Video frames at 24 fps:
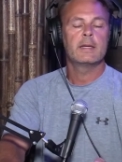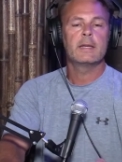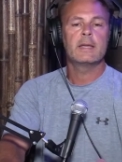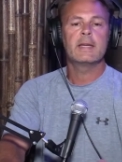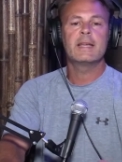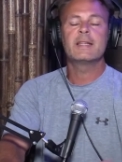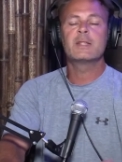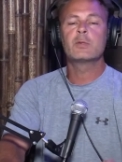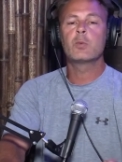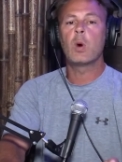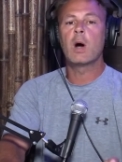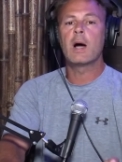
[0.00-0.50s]

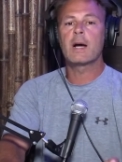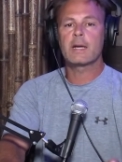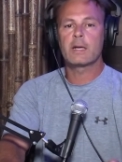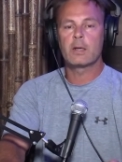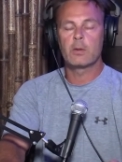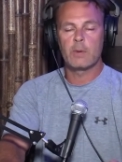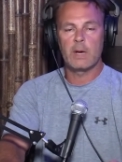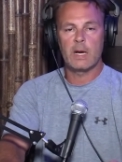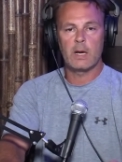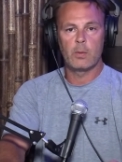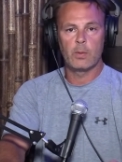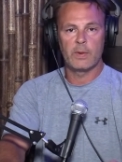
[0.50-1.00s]
He's walking
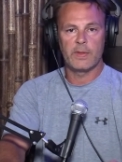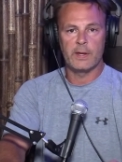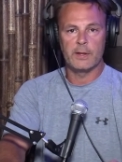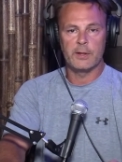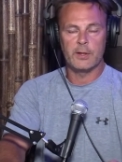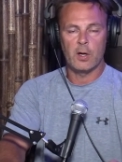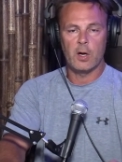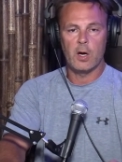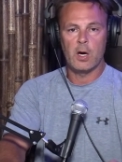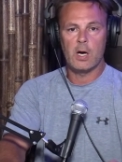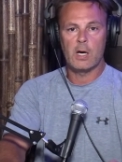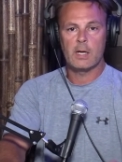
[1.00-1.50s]
around with a
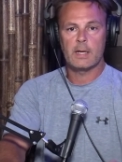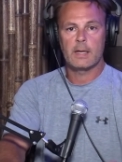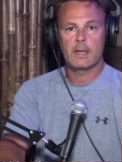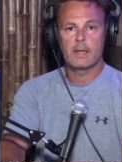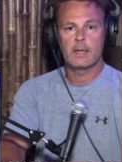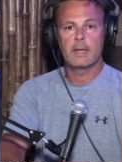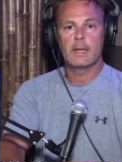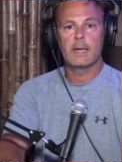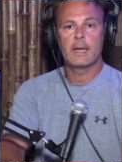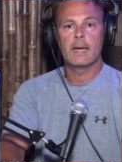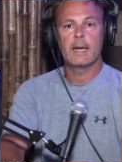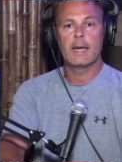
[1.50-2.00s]
dog
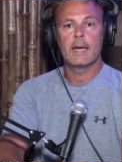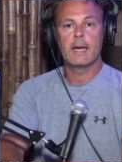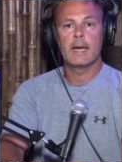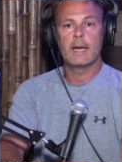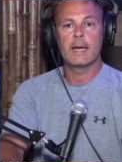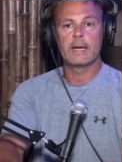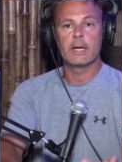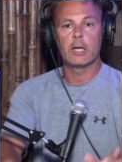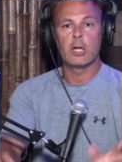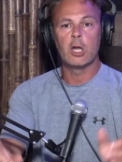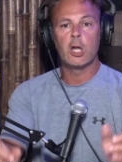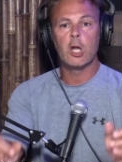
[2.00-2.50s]

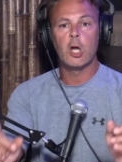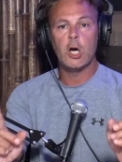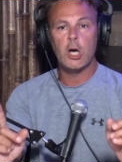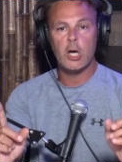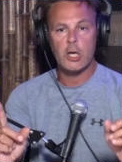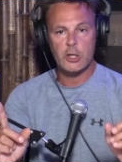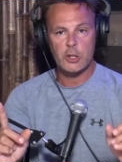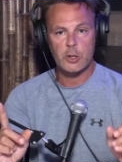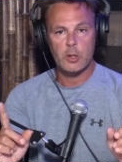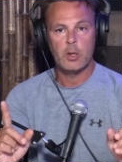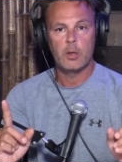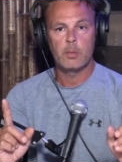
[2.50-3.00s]
and a
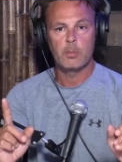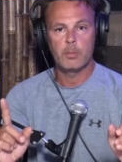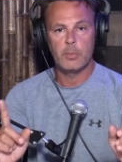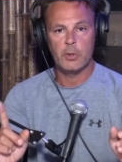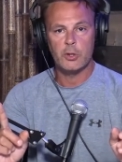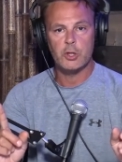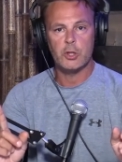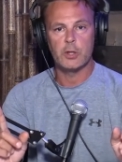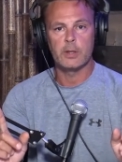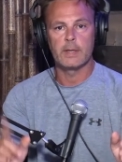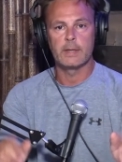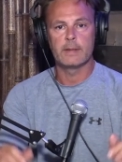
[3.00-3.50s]
large
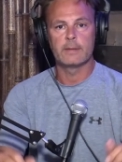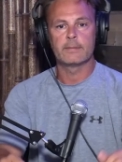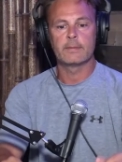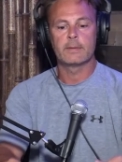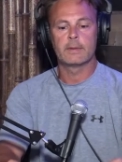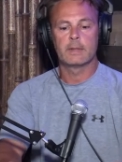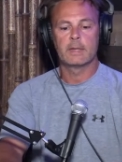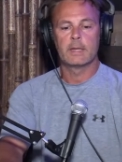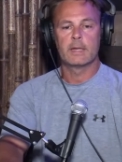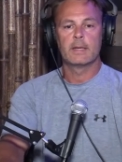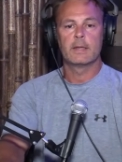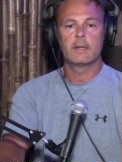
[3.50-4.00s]
butcher knife.
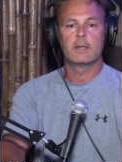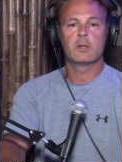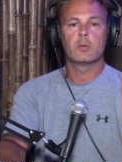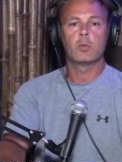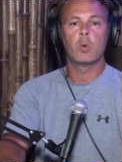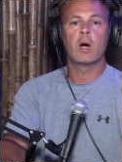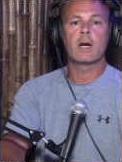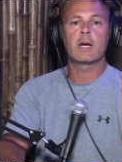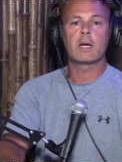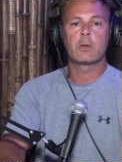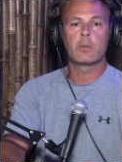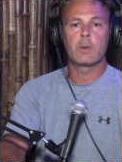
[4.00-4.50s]
He's
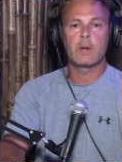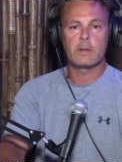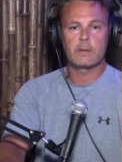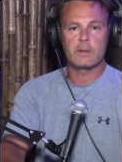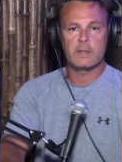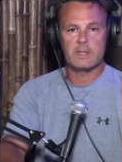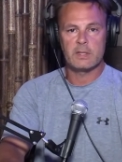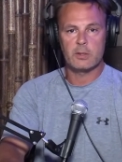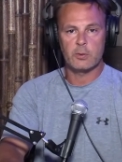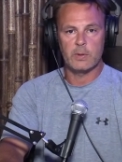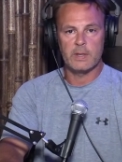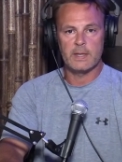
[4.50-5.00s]
walking around
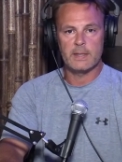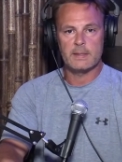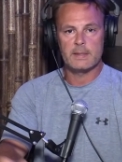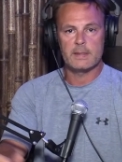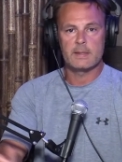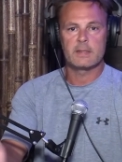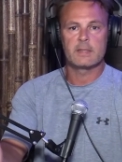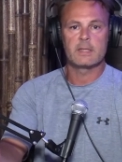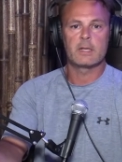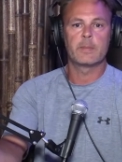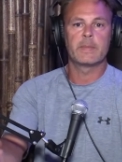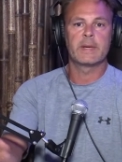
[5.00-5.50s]
the
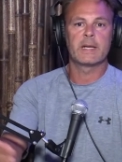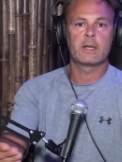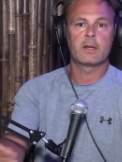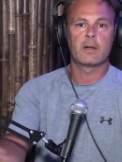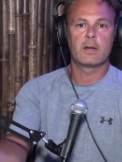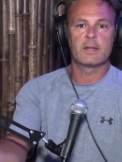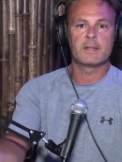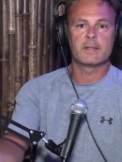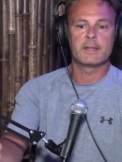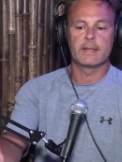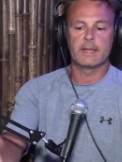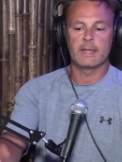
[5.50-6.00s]
streets. Somebody
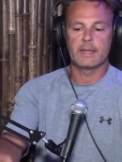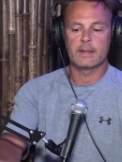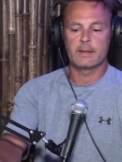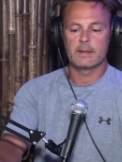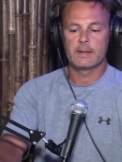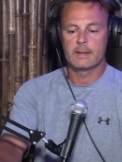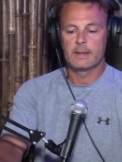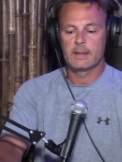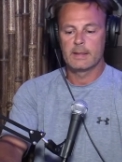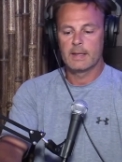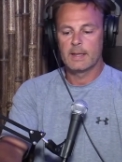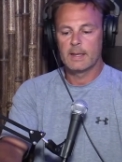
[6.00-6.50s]
calls it
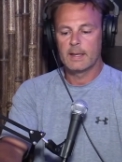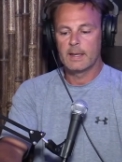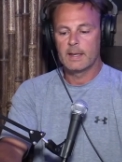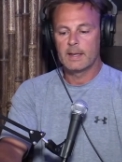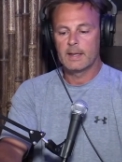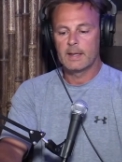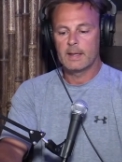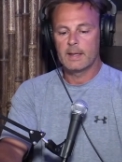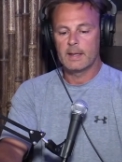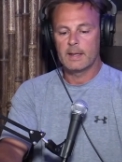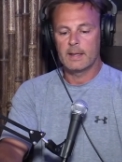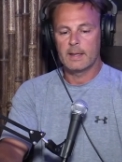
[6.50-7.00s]
in.
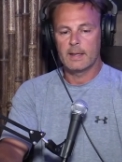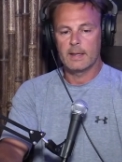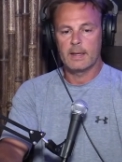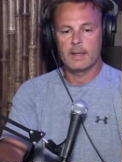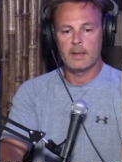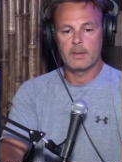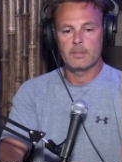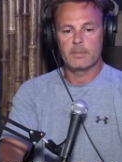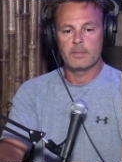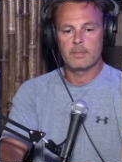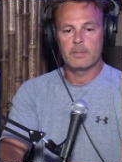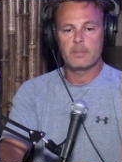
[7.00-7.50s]

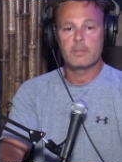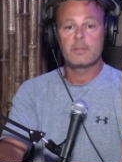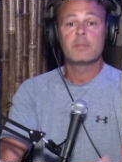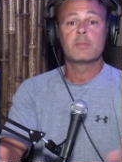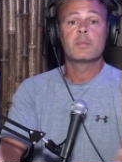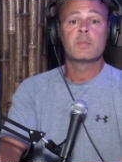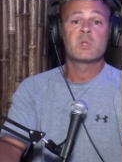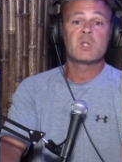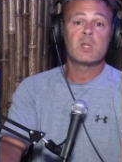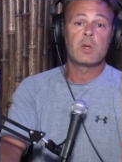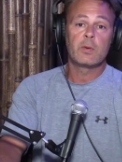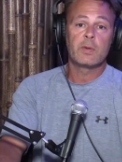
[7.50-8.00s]
Um,
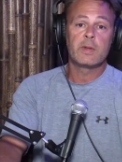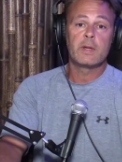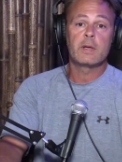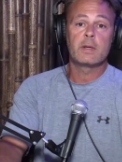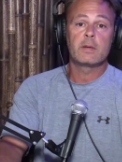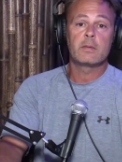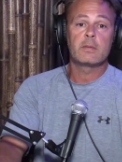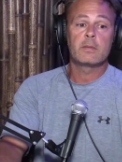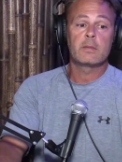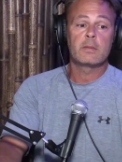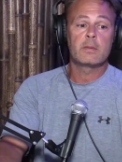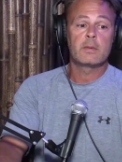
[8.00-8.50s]
so
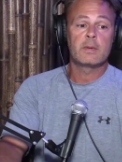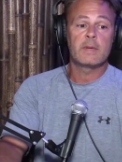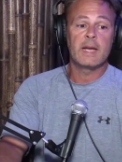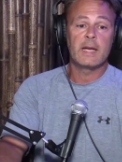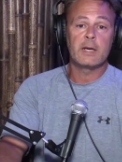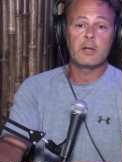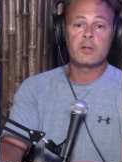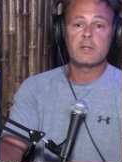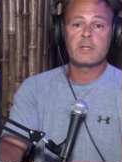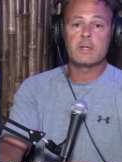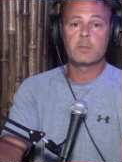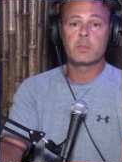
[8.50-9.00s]
the
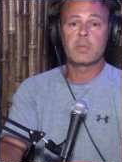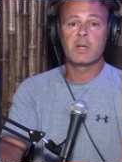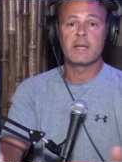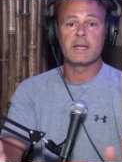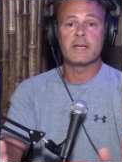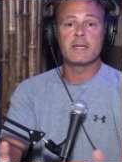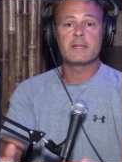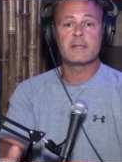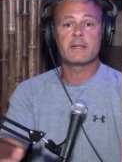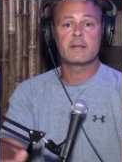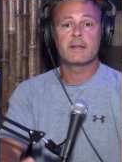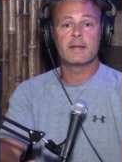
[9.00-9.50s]
Henderson
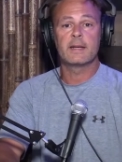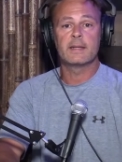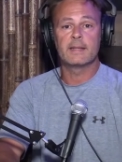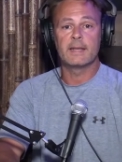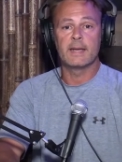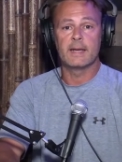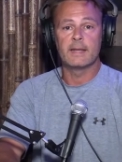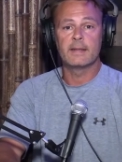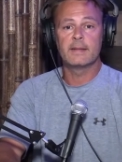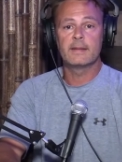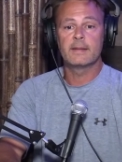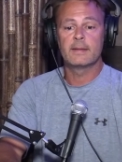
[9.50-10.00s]
Police
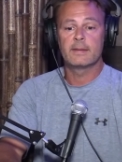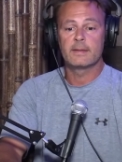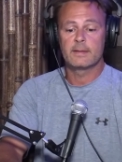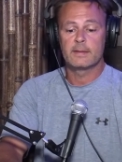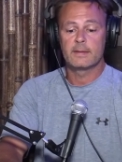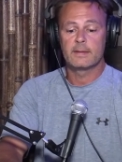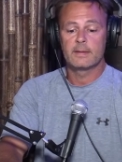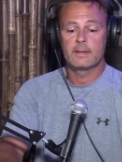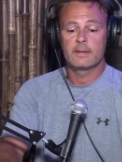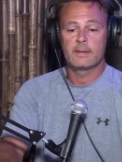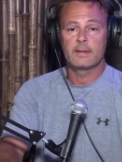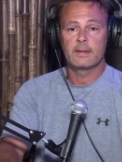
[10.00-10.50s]
attend
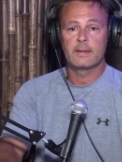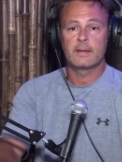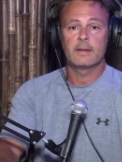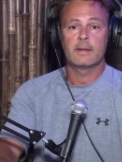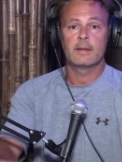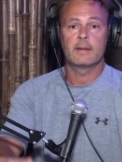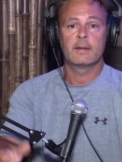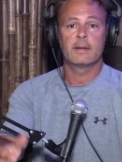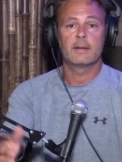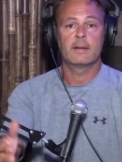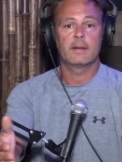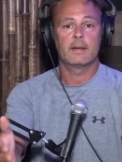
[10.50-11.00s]

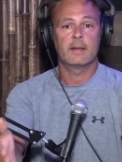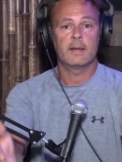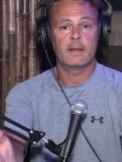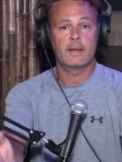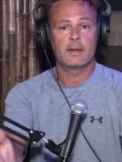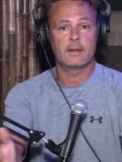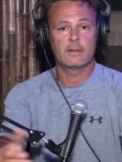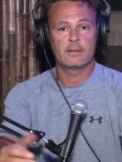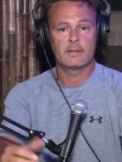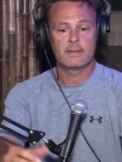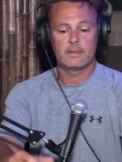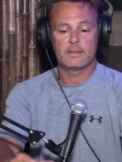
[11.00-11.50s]

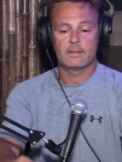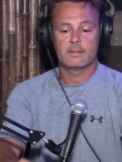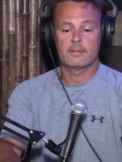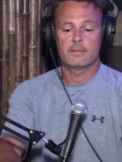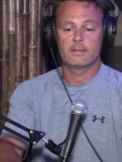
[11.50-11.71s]
and